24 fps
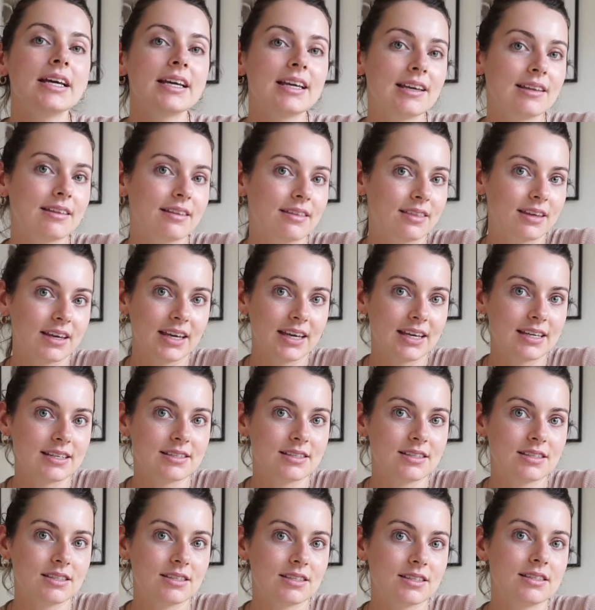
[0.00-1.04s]
either the his
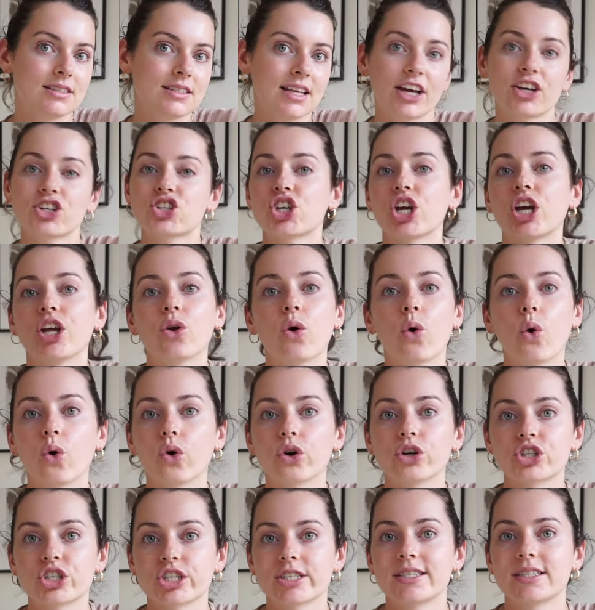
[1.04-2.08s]
section
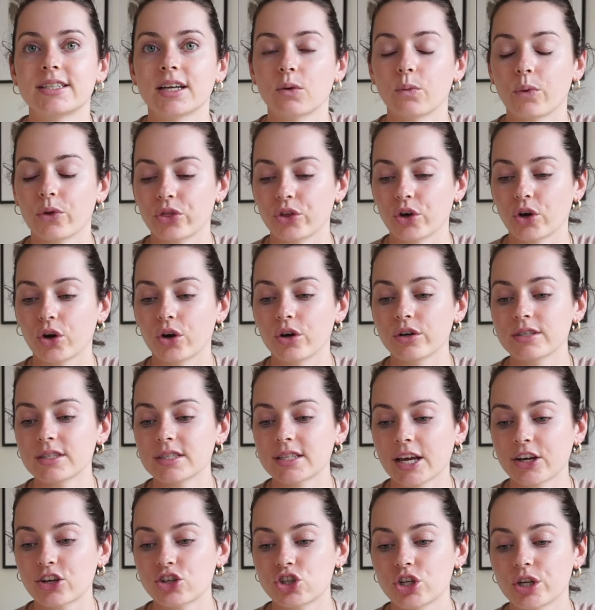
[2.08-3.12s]
or just stick with the her
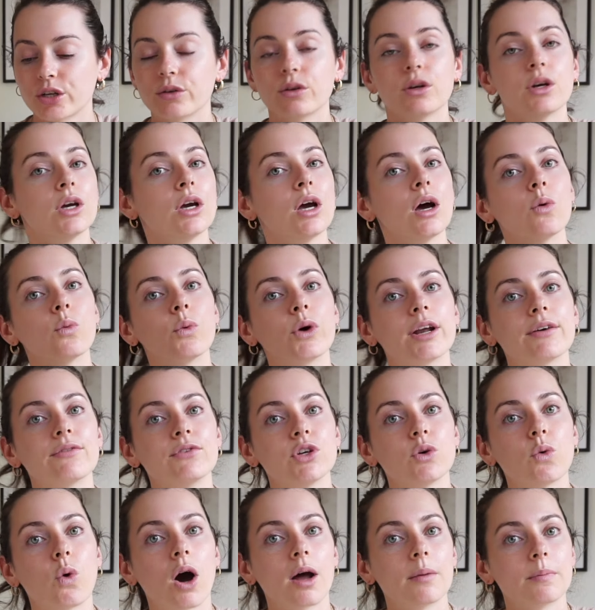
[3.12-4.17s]
section, whatever
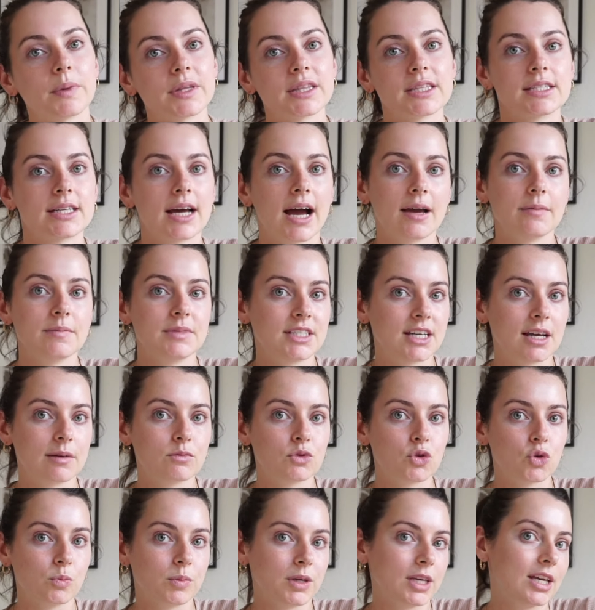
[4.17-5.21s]
you want, but the
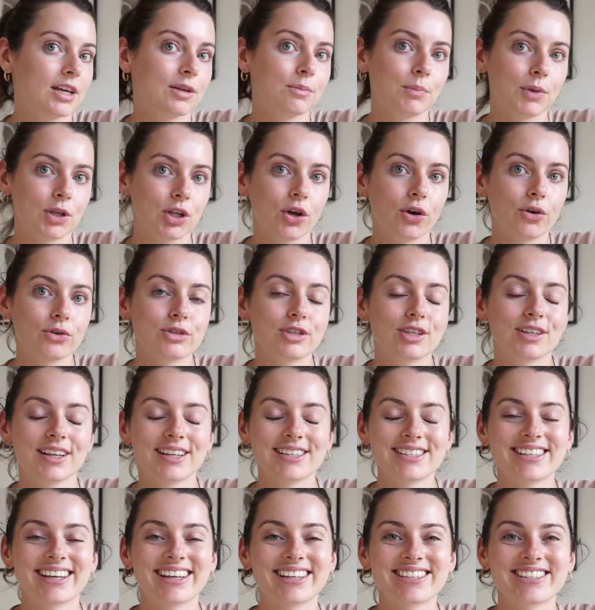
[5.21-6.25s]
timestamps will be below. So
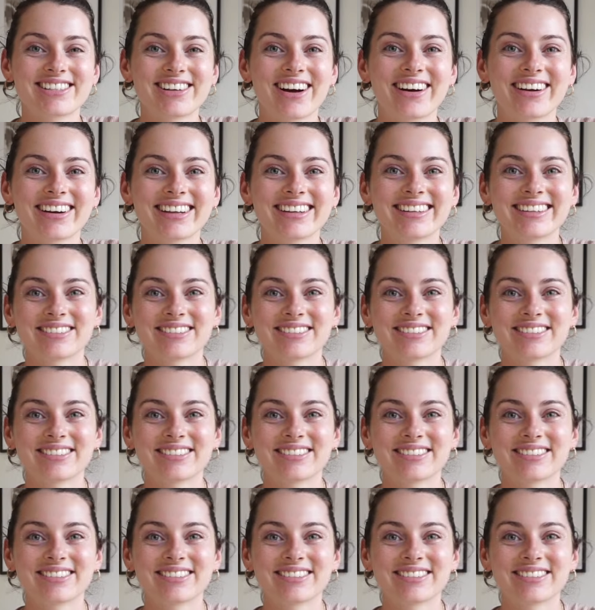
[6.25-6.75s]
let's get started.